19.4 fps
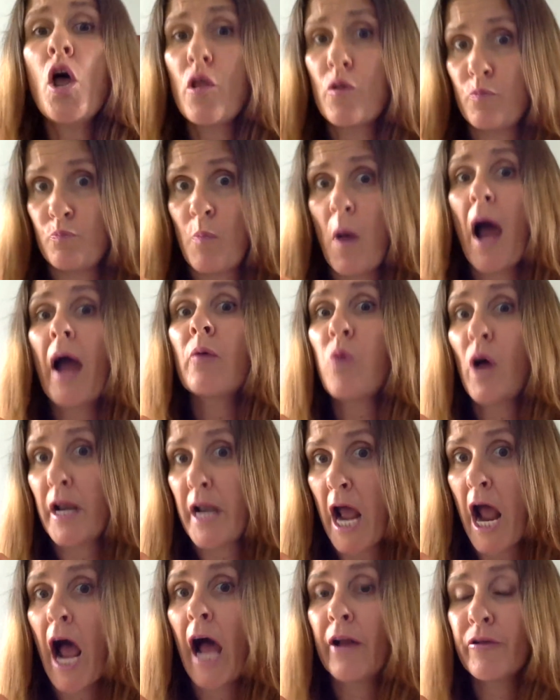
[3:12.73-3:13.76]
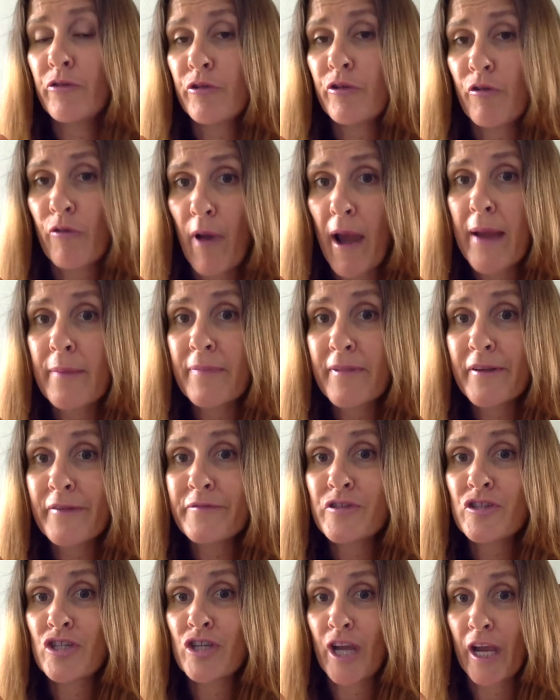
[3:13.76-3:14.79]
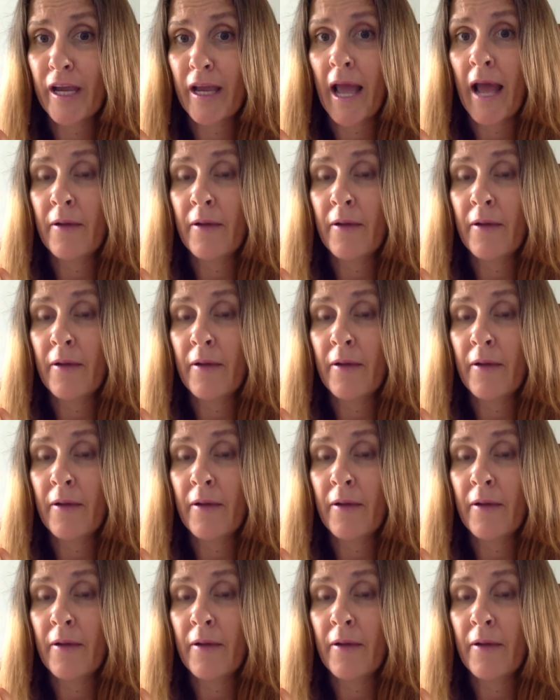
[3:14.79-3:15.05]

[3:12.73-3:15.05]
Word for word: my one hundred grams of chi- uh,